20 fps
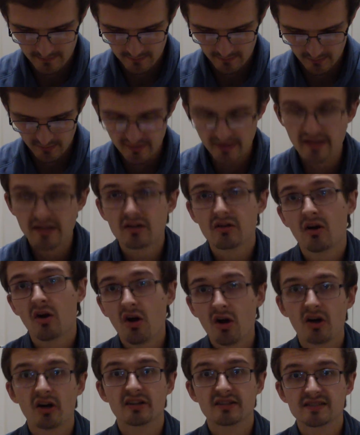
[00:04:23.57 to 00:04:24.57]
they
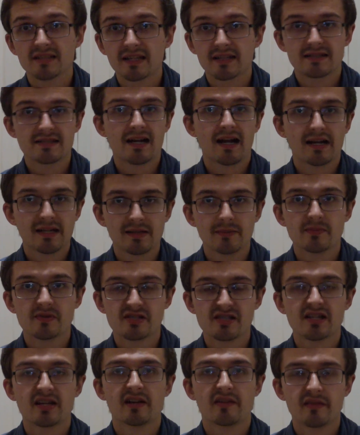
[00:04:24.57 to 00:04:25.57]
cause like
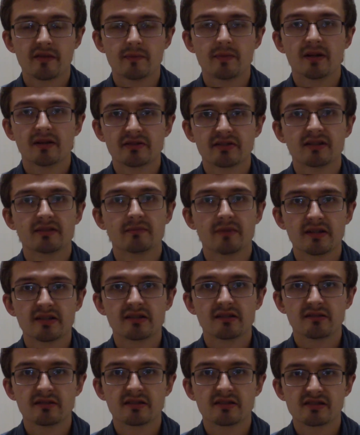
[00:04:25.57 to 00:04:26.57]
90% of the
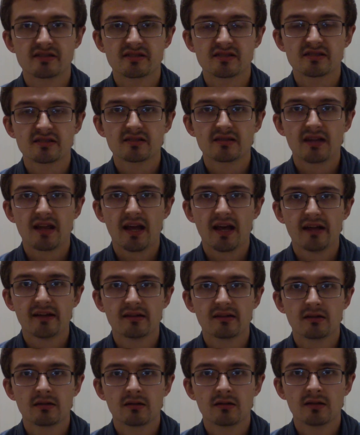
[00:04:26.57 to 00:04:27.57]
mental illnesses that
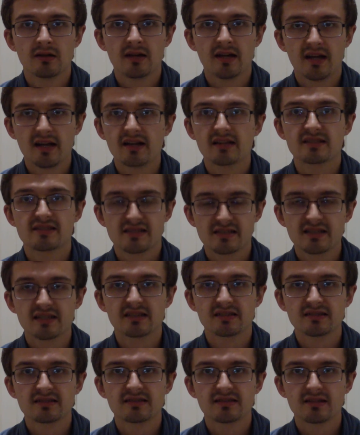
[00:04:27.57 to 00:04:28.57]

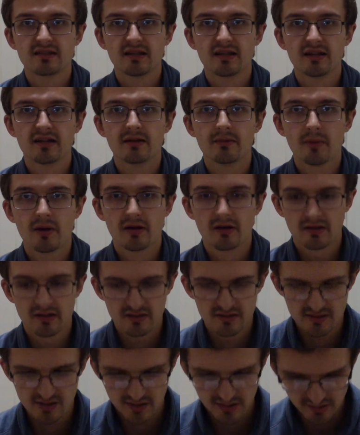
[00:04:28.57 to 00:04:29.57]
exist in America
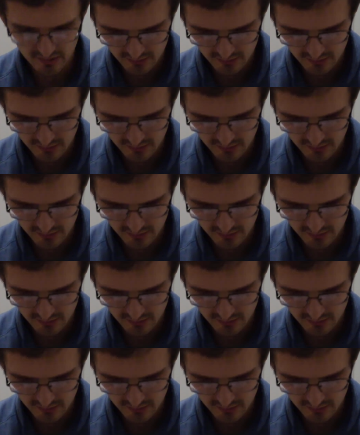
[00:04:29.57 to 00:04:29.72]
today.